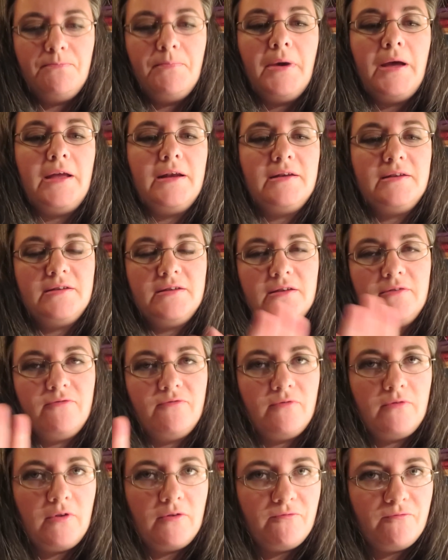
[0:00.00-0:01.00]
but
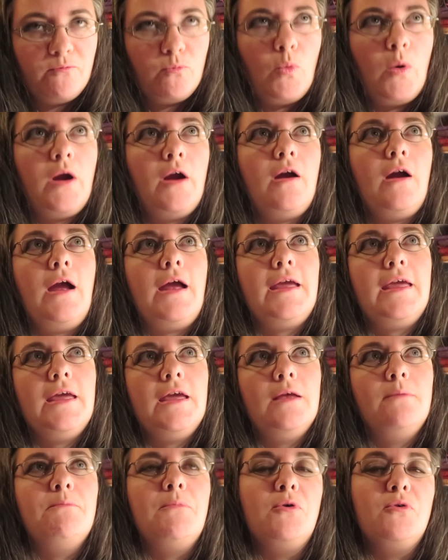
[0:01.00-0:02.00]
where I
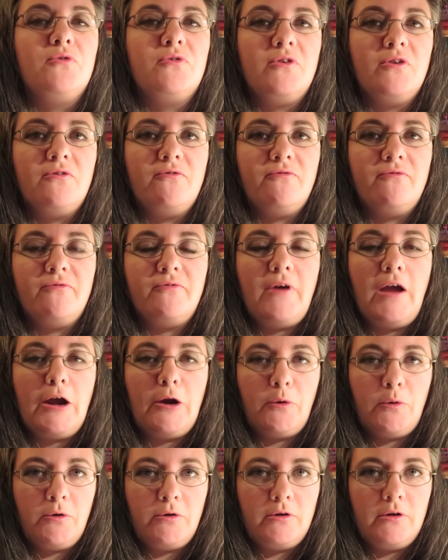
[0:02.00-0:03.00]
get most of
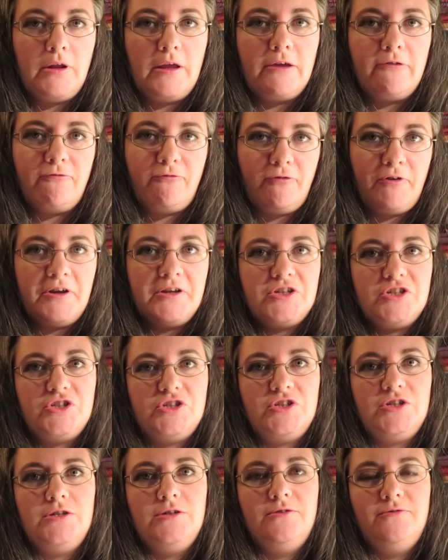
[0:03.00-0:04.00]
our like
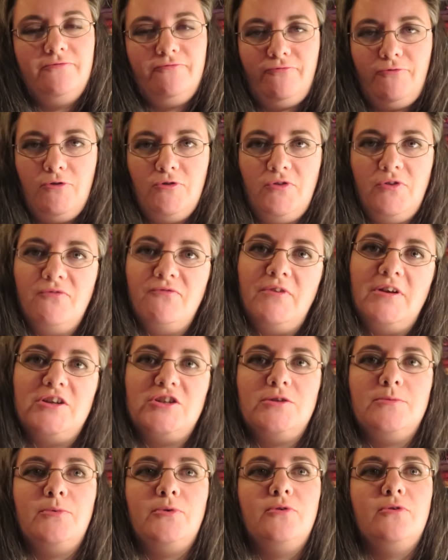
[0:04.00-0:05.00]
fresh fruits and
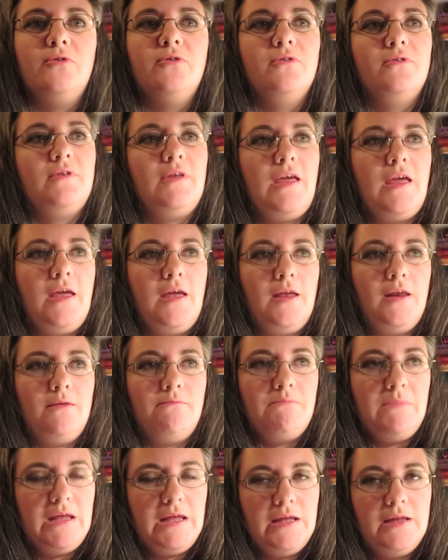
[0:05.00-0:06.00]
vegetables
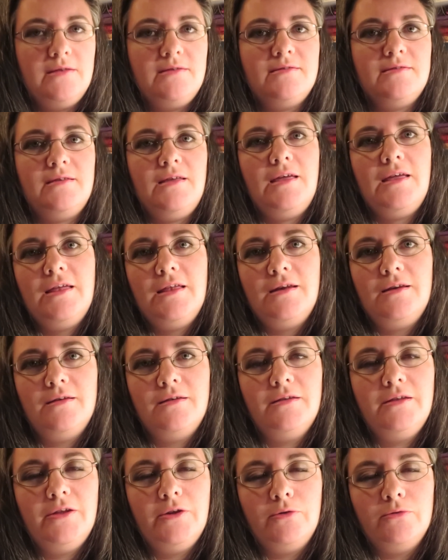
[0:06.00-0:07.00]
and meats
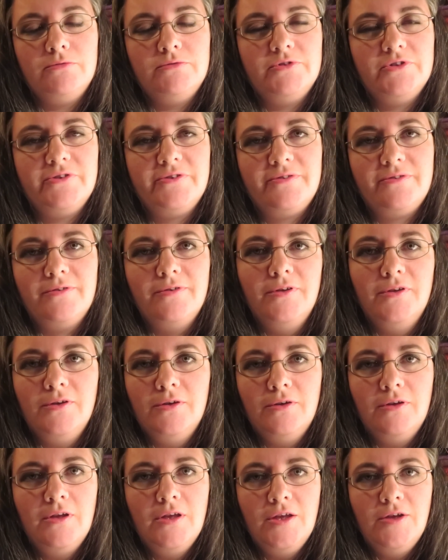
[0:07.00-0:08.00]
and you know just
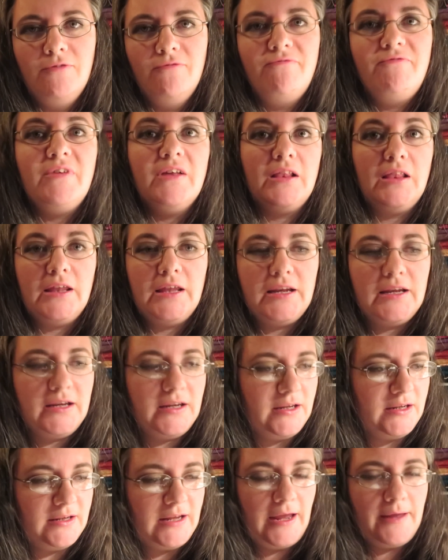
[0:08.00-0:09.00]

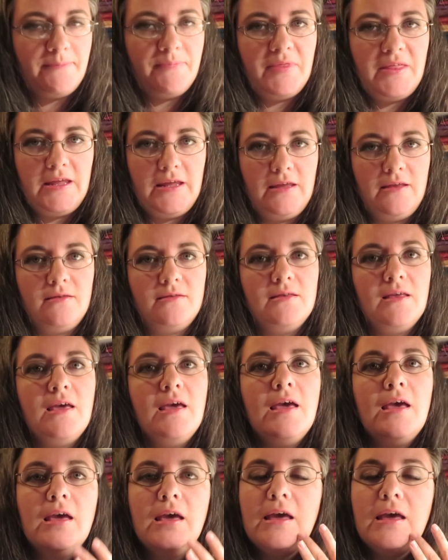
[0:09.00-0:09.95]
fill-in type things